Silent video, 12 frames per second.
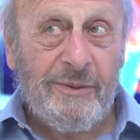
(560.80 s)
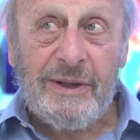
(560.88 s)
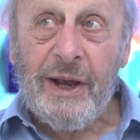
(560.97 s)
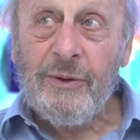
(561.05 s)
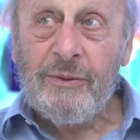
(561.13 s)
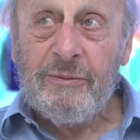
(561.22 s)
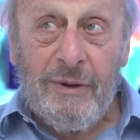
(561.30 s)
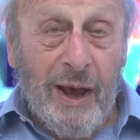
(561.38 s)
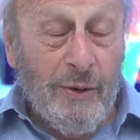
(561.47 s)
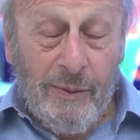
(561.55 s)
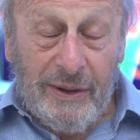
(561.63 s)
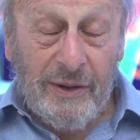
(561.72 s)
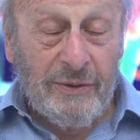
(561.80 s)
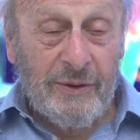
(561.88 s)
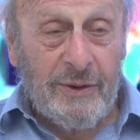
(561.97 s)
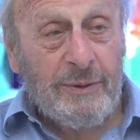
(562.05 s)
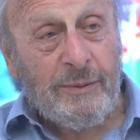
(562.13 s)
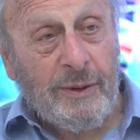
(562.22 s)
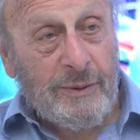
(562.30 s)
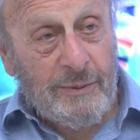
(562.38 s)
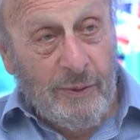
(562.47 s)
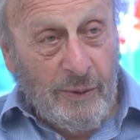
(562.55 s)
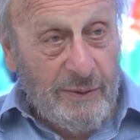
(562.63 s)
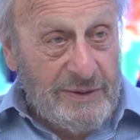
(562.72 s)
we don't know when the Third World
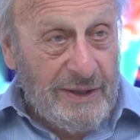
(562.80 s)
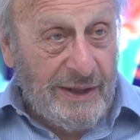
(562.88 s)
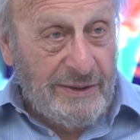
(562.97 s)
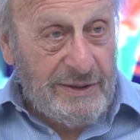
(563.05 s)
War is going